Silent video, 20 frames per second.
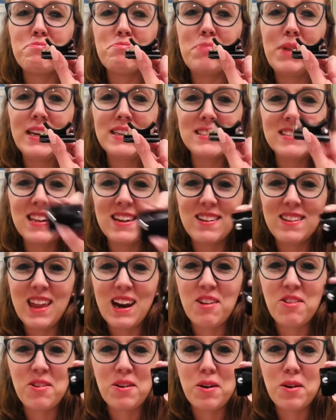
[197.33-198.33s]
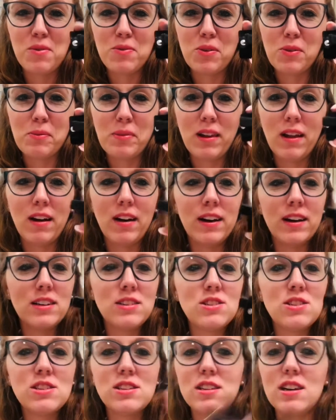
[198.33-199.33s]
piece here that I ordered from
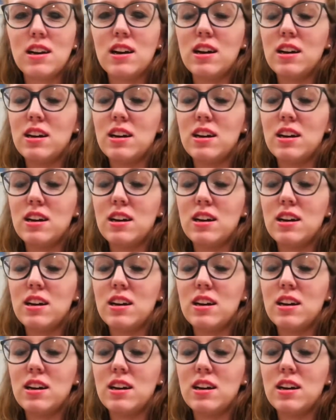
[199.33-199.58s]
Lunch.